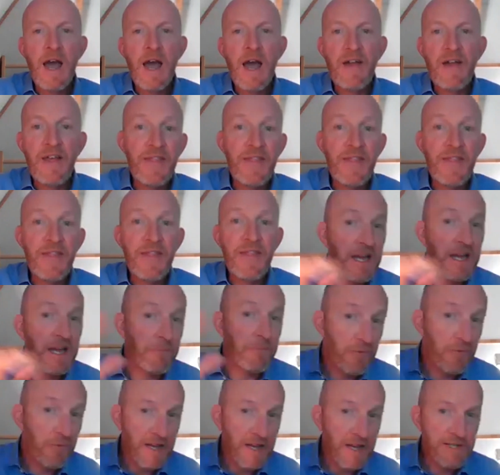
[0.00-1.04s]
and then they can
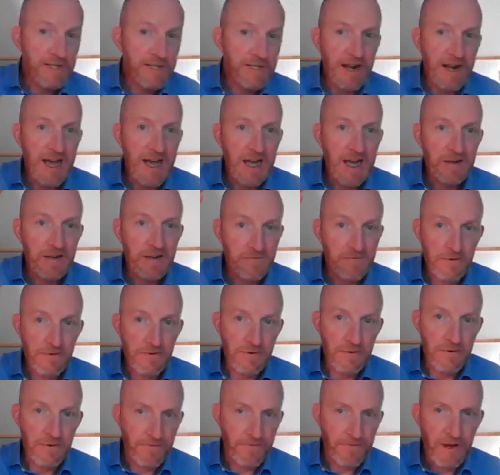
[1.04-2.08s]
raise their hand
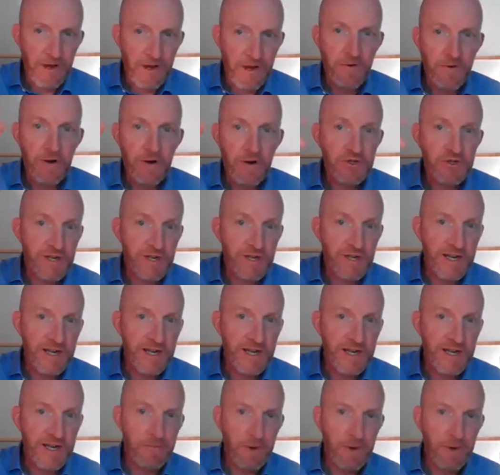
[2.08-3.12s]
virtually
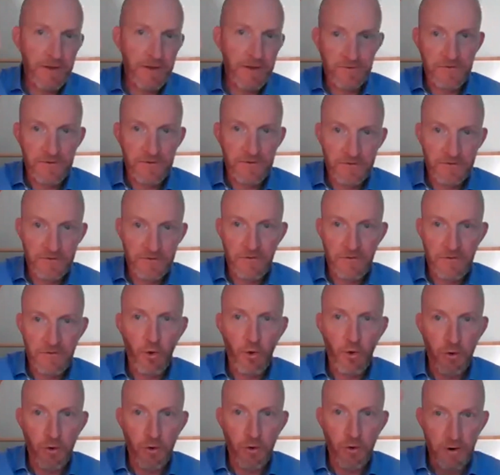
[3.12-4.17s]

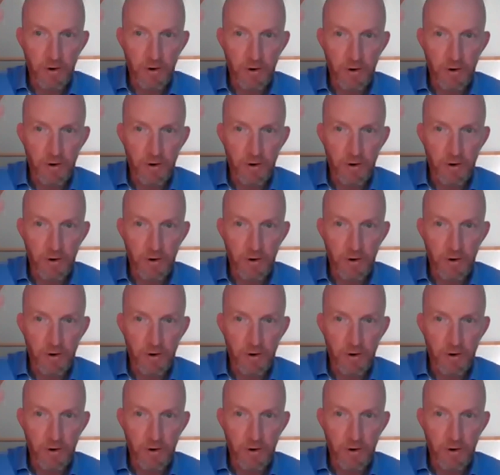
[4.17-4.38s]
or